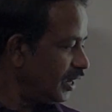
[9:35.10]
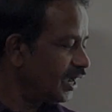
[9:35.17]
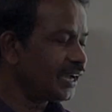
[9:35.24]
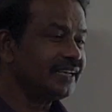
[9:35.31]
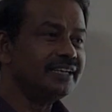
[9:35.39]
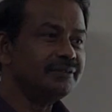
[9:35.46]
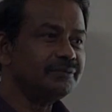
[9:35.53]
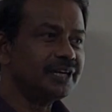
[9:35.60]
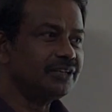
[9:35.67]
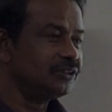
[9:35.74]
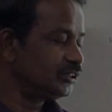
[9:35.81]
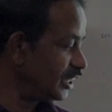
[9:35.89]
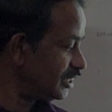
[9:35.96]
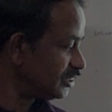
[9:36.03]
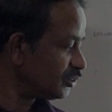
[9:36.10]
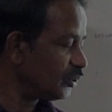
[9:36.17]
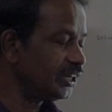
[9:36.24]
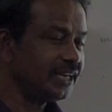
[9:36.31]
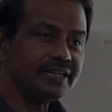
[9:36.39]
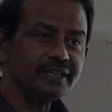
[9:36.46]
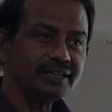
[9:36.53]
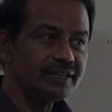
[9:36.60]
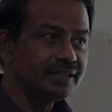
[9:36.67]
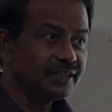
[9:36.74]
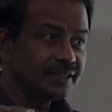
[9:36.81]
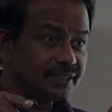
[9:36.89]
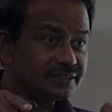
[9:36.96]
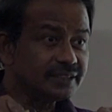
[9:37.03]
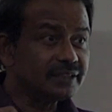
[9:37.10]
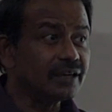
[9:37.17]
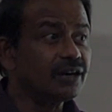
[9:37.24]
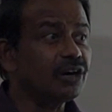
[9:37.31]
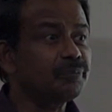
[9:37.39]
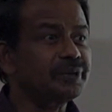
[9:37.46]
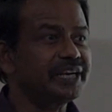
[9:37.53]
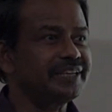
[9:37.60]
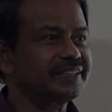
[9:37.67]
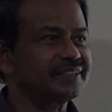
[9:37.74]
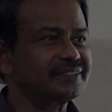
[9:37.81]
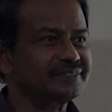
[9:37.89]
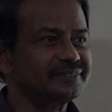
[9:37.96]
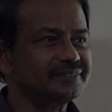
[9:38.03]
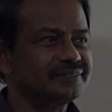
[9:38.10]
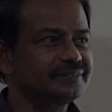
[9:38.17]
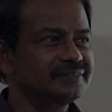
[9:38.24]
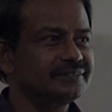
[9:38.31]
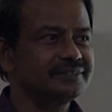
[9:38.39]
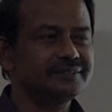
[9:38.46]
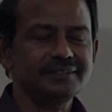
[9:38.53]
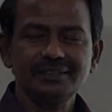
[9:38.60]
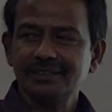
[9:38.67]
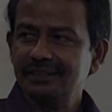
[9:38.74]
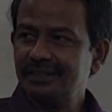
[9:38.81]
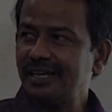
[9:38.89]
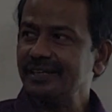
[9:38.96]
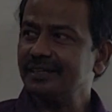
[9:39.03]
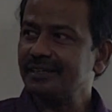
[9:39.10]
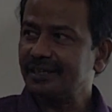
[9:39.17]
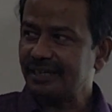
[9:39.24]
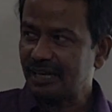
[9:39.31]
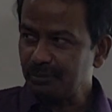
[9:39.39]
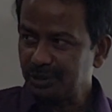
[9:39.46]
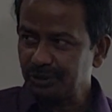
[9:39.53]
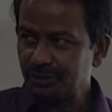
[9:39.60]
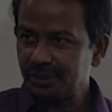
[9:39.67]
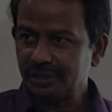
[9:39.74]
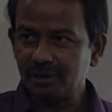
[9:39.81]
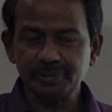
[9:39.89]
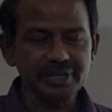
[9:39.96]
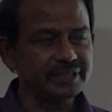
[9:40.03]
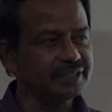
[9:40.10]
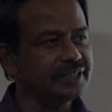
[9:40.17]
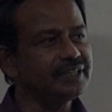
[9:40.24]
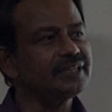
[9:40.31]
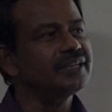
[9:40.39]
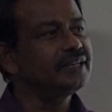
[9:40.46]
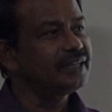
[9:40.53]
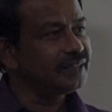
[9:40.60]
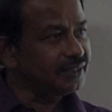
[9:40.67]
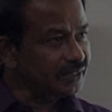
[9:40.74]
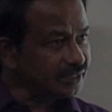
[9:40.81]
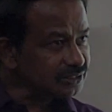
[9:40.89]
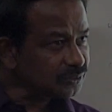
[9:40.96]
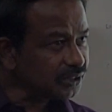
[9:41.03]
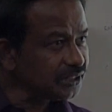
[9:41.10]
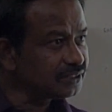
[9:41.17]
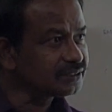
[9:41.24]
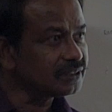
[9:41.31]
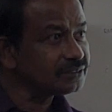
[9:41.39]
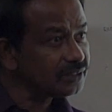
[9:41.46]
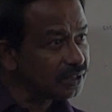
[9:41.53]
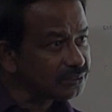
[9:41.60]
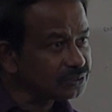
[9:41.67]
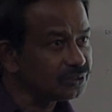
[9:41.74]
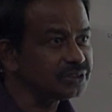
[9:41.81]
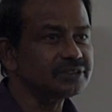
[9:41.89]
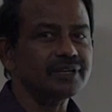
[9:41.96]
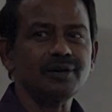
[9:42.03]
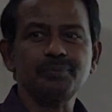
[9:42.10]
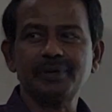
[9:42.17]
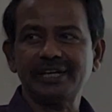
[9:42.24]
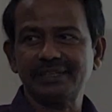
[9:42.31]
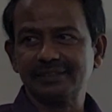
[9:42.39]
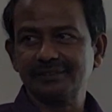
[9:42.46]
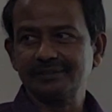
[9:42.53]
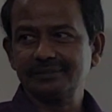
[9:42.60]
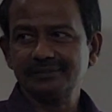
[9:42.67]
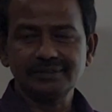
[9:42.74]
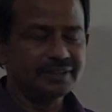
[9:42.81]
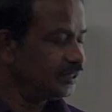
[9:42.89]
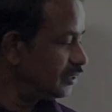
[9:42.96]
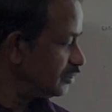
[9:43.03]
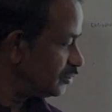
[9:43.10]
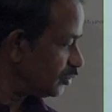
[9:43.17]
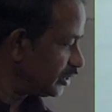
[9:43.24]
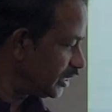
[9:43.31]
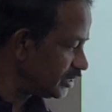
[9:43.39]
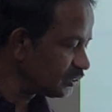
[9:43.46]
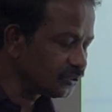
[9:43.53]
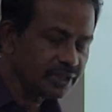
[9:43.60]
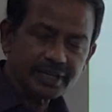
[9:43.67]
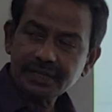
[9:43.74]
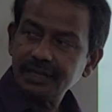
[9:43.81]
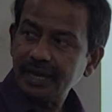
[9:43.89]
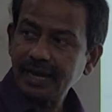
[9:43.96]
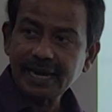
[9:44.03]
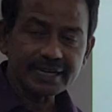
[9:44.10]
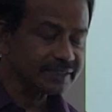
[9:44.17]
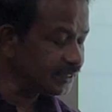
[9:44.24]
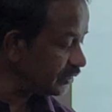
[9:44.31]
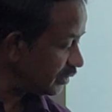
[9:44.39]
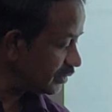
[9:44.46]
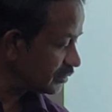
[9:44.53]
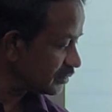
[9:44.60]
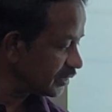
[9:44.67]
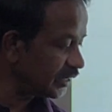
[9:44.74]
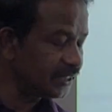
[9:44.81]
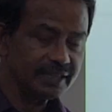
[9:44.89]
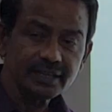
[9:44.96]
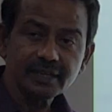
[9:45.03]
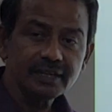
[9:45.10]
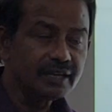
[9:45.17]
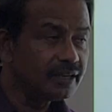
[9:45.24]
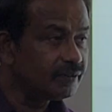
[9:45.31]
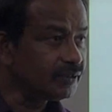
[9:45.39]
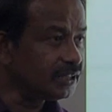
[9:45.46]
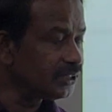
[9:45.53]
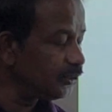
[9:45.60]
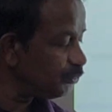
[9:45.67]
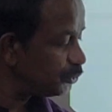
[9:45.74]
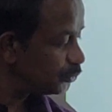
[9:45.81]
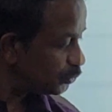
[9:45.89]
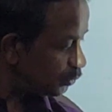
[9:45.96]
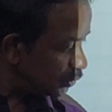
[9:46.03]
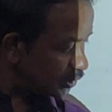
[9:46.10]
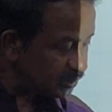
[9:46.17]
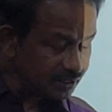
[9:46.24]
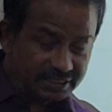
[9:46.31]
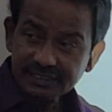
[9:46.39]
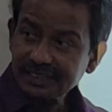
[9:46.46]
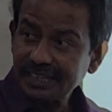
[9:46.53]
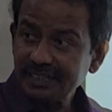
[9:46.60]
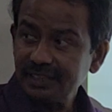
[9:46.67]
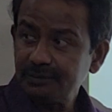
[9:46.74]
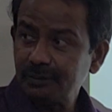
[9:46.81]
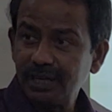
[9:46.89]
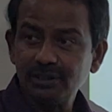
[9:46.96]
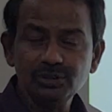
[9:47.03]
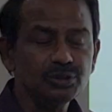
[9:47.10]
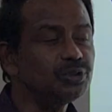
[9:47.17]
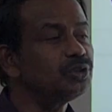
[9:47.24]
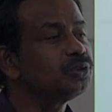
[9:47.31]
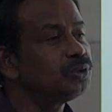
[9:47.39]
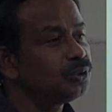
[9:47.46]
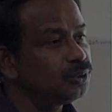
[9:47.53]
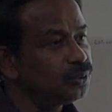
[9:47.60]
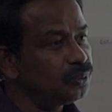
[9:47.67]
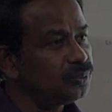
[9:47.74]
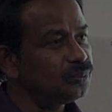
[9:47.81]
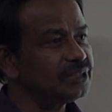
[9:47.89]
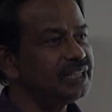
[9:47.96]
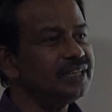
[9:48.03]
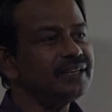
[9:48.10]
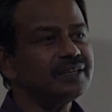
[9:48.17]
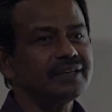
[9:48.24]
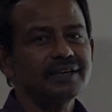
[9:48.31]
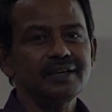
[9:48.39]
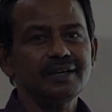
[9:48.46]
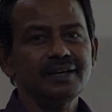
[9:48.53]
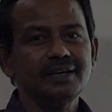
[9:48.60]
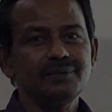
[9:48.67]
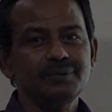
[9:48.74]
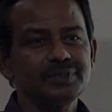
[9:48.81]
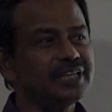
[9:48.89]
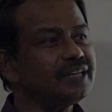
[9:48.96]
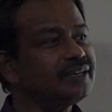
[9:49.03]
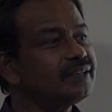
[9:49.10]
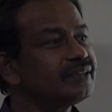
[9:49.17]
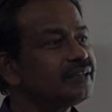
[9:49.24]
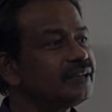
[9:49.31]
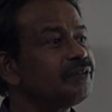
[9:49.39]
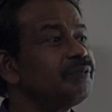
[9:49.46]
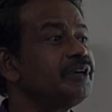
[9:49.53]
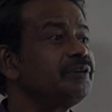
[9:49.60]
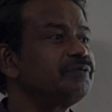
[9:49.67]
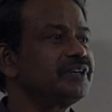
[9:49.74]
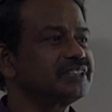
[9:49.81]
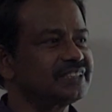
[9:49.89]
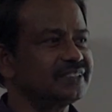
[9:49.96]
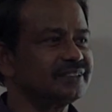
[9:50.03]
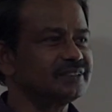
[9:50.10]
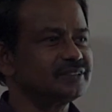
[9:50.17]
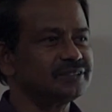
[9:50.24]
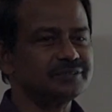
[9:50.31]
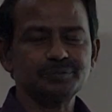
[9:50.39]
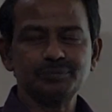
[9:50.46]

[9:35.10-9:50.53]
Eigenvalue L squared is an operator, like Hamiltonian operator. L squared is also an operator. So L squared acting on psi will give you this eigenvalue with a wave function.